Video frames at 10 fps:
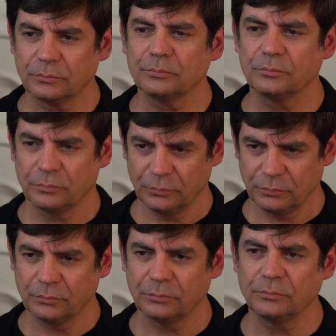and it
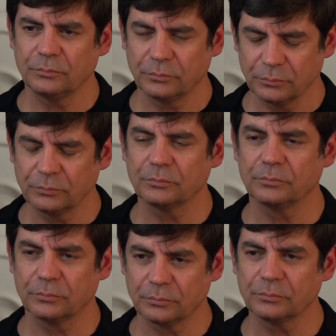was also
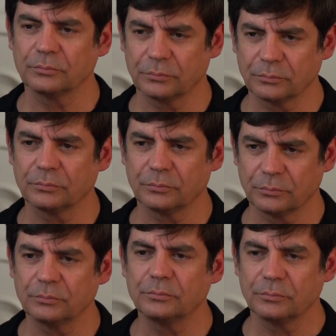about
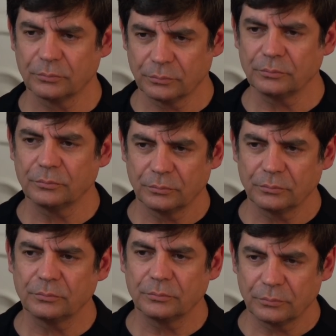making yourself